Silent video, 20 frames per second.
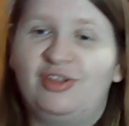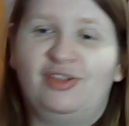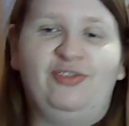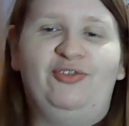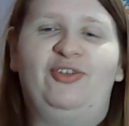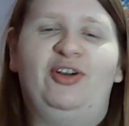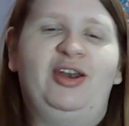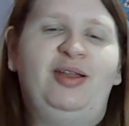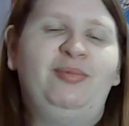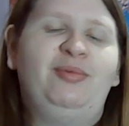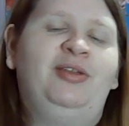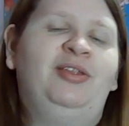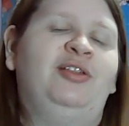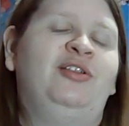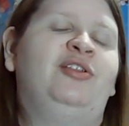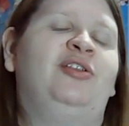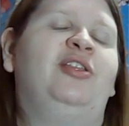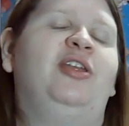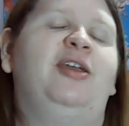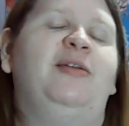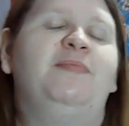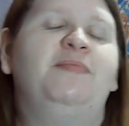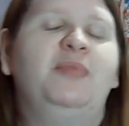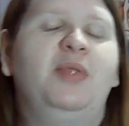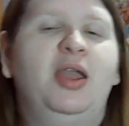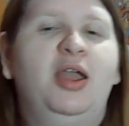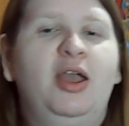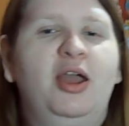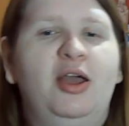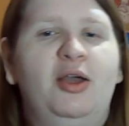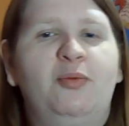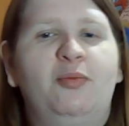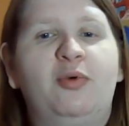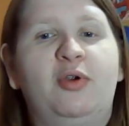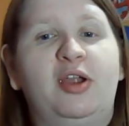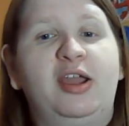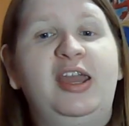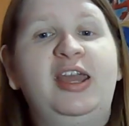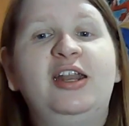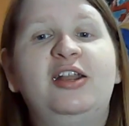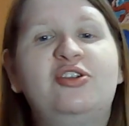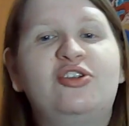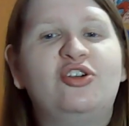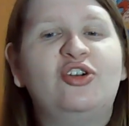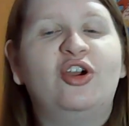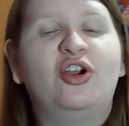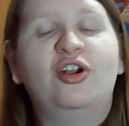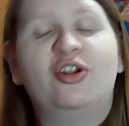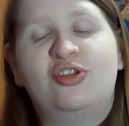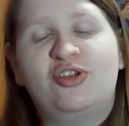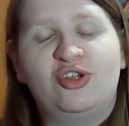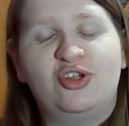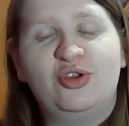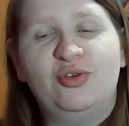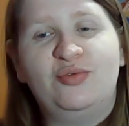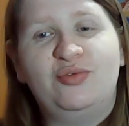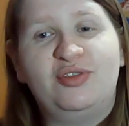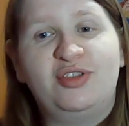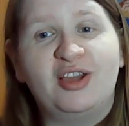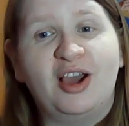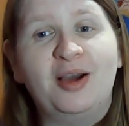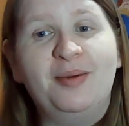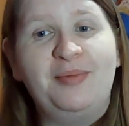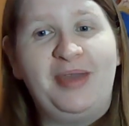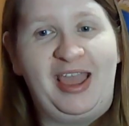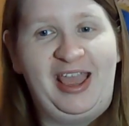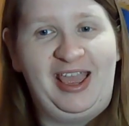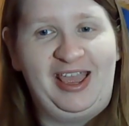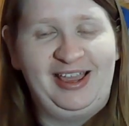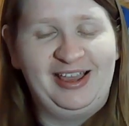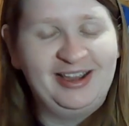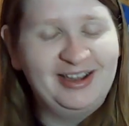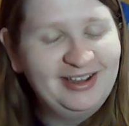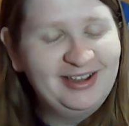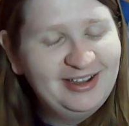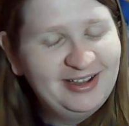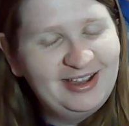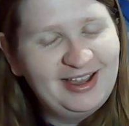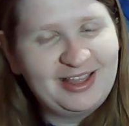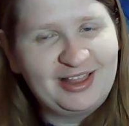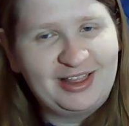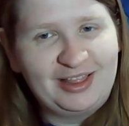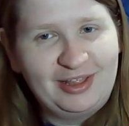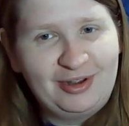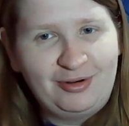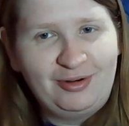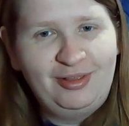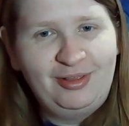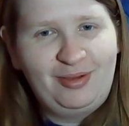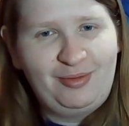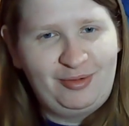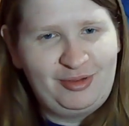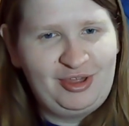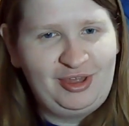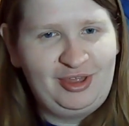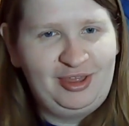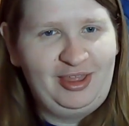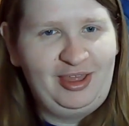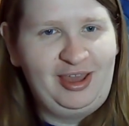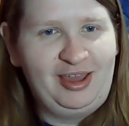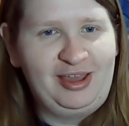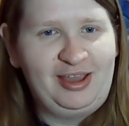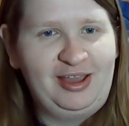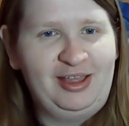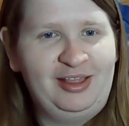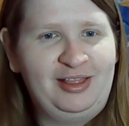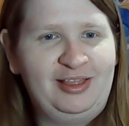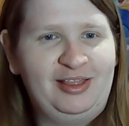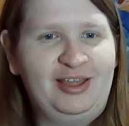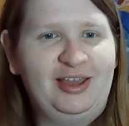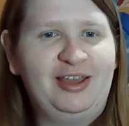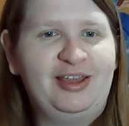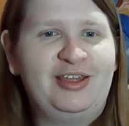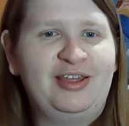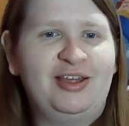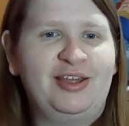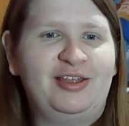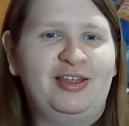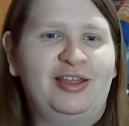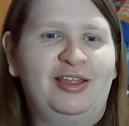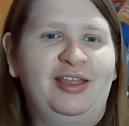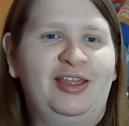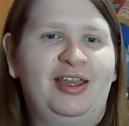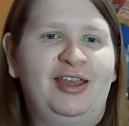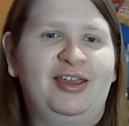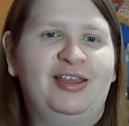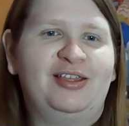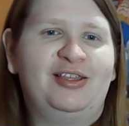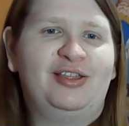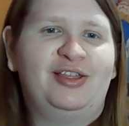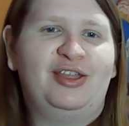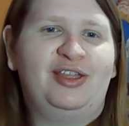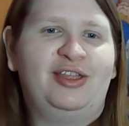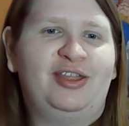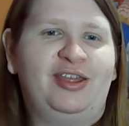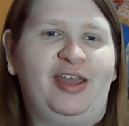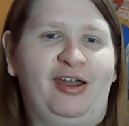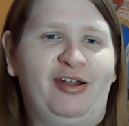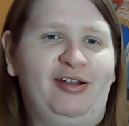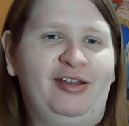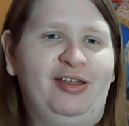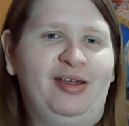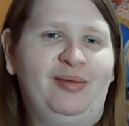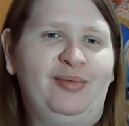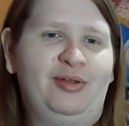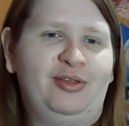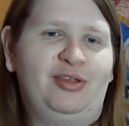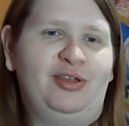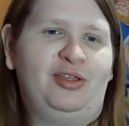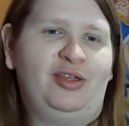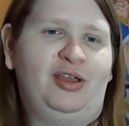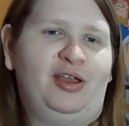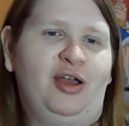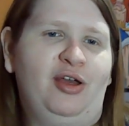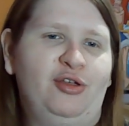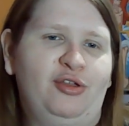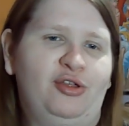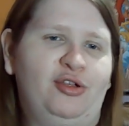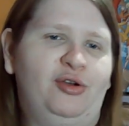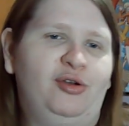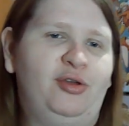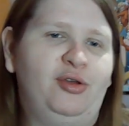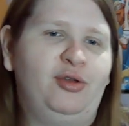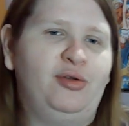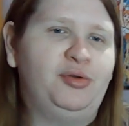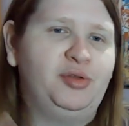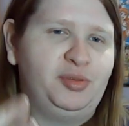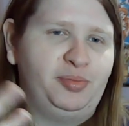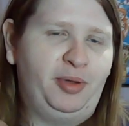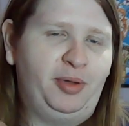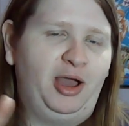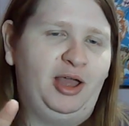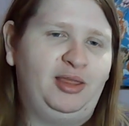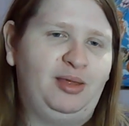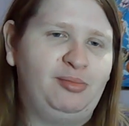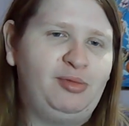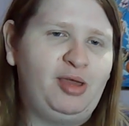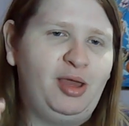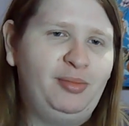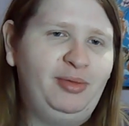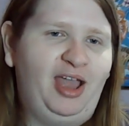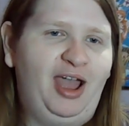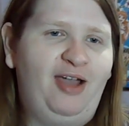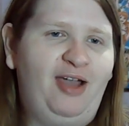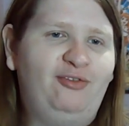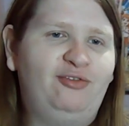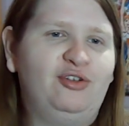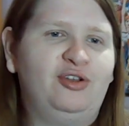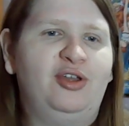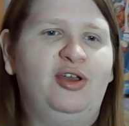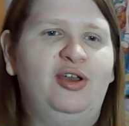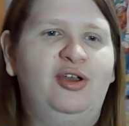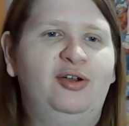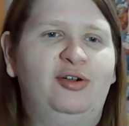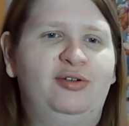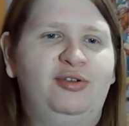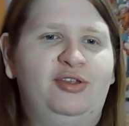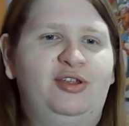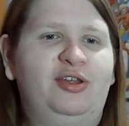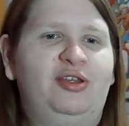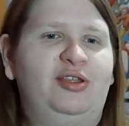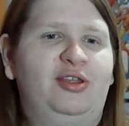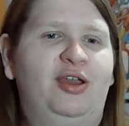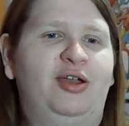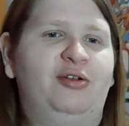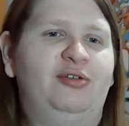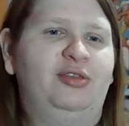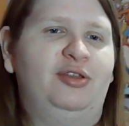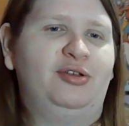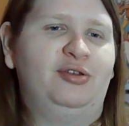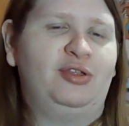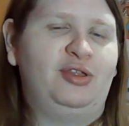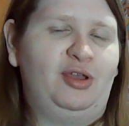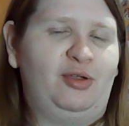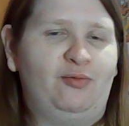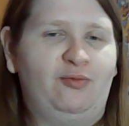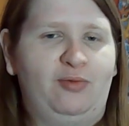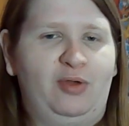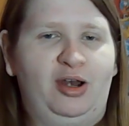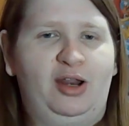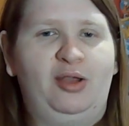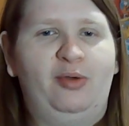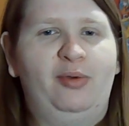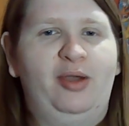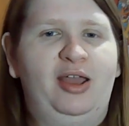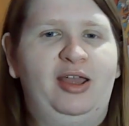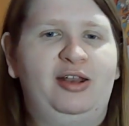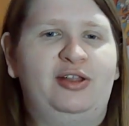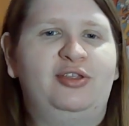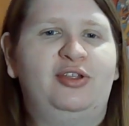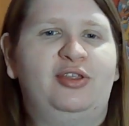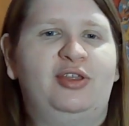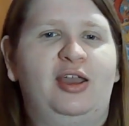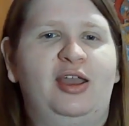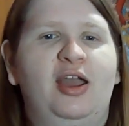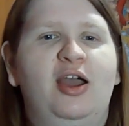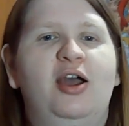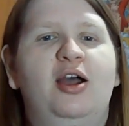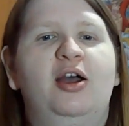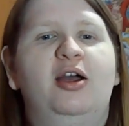just funny because it's just like, we're in a church, you dummy. Is literally what she's like. And she's just, like, scaring him. And just like, I'll show you who's boss. I'm coming after you. And she, you know, and they're just, like, running away. And it's just like,